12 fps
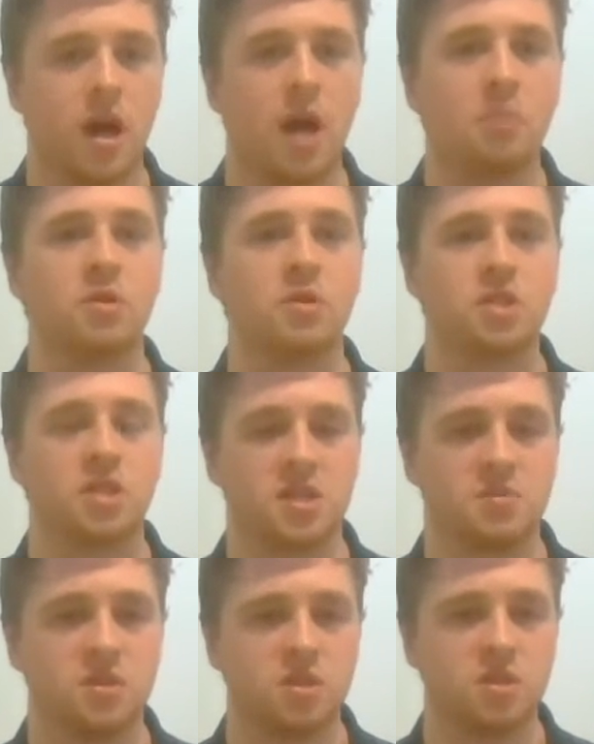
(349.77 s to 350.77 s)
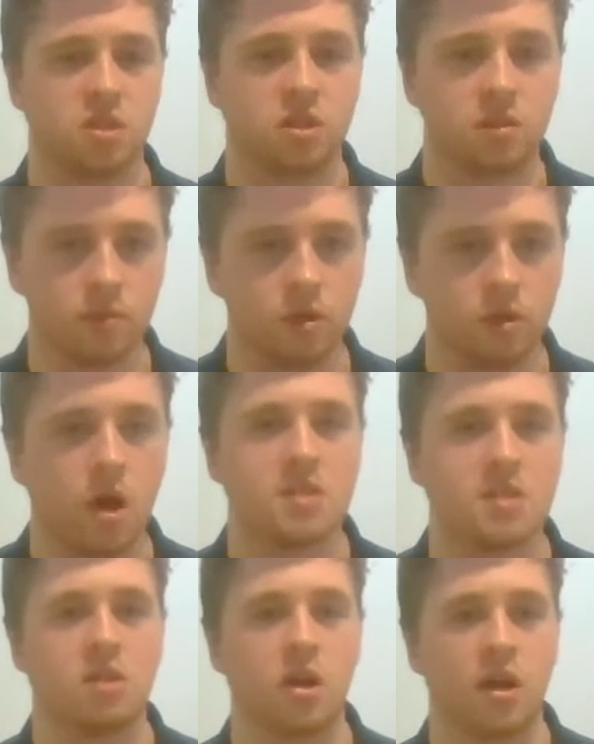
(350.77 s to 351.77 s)
upwards chest position,
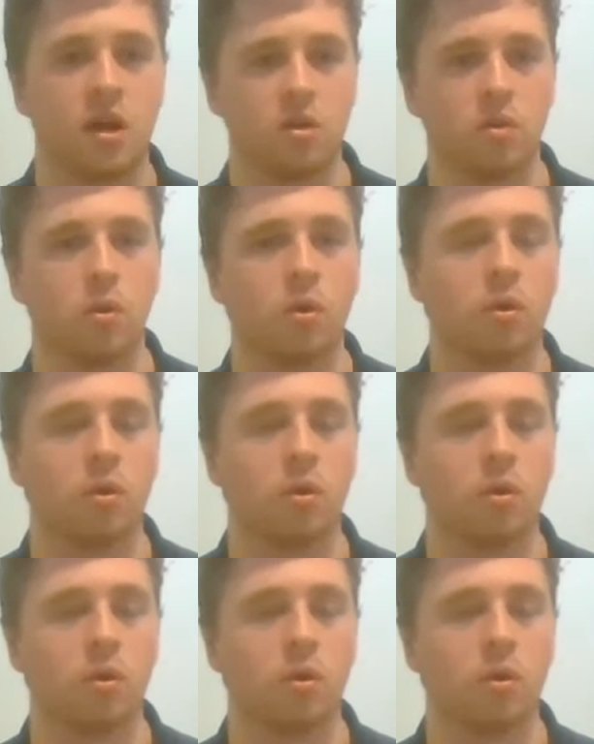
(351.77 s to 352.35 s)
nice tight core,